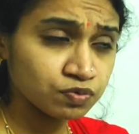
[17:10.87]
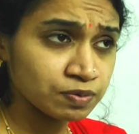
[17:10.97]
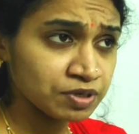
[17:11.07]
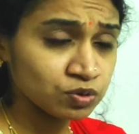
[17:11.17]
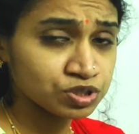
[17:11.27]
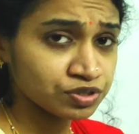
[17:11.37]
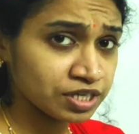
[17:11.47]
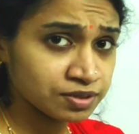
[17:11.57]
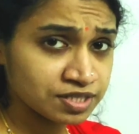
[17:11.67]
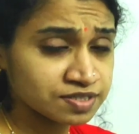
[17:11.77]
will be
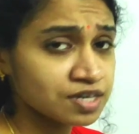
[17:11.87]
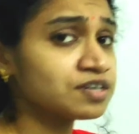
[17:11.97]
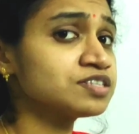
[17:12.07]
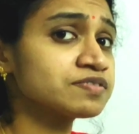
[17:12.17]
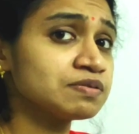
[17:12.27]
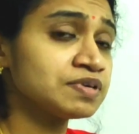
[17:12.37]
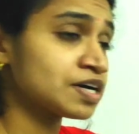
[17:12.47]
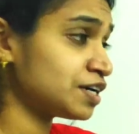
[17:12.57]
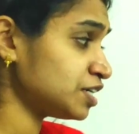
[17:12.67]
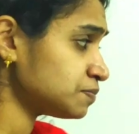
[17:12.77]
usually, these tendons will be
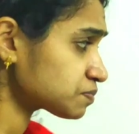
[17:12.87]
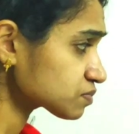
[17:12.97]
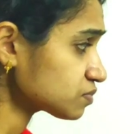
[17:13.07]
running